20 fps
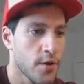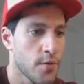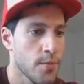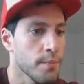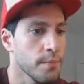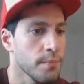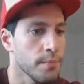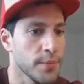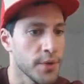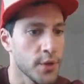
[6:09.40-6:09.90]

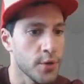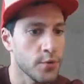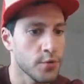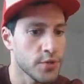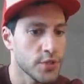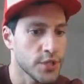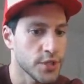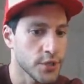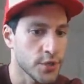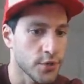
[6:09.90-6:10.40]

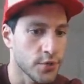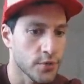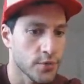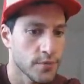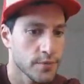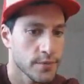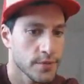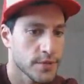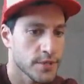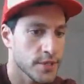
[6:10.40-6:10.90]
Mewtwo.
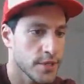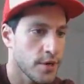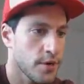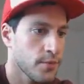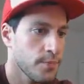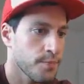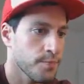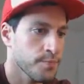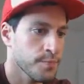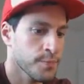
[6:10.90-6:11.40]

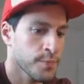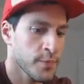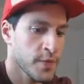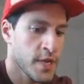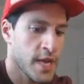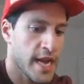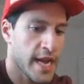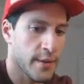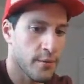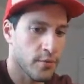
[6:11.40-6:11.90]
So
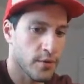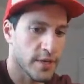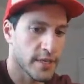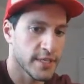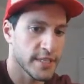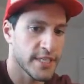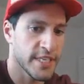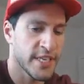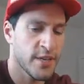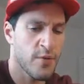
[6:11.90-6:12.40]
I will
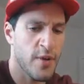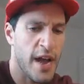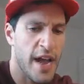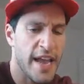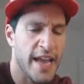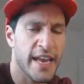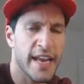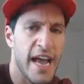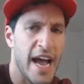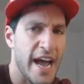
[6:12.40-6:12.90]
continue,
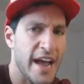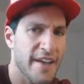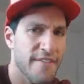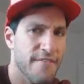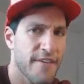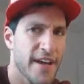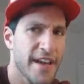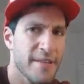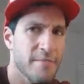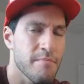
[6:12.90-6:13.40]
and
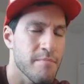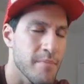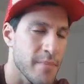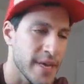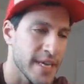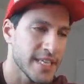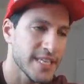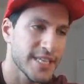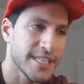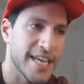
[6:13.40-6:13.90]
if I
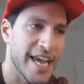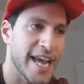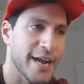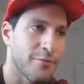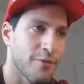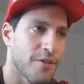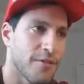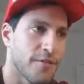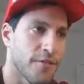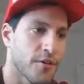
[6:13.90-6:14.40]
missed a
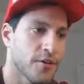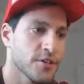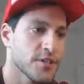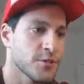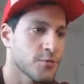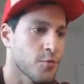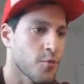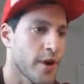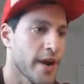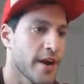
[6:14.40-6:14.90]

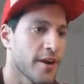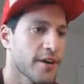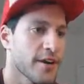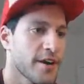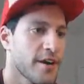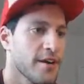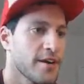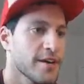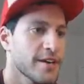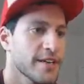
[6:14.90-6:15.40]
reverse rare card